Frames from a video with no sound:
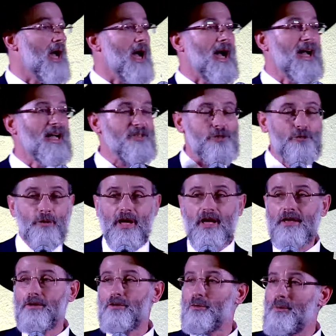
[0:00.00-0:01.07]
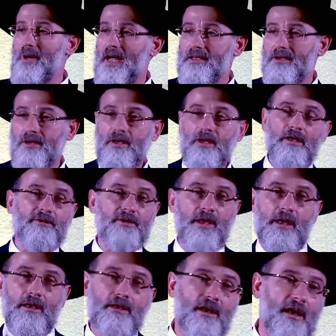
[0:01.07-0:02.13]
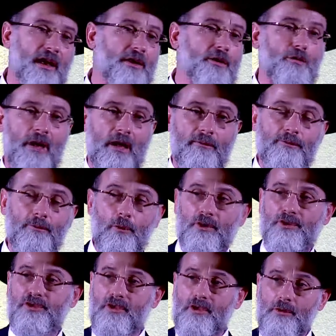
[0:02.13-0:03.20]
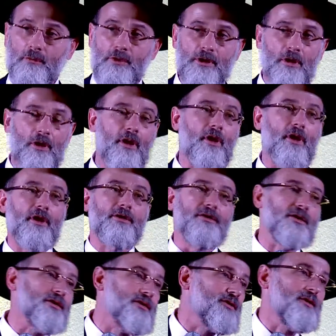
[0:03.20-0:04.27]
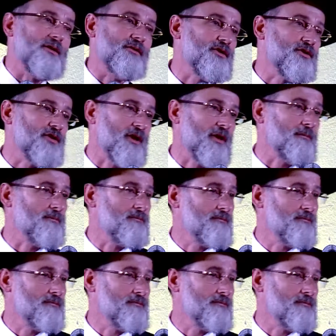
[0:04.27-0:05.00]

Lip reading: Ashreinu ma tov chalkeinu, how fortunate we are to serve Hashem.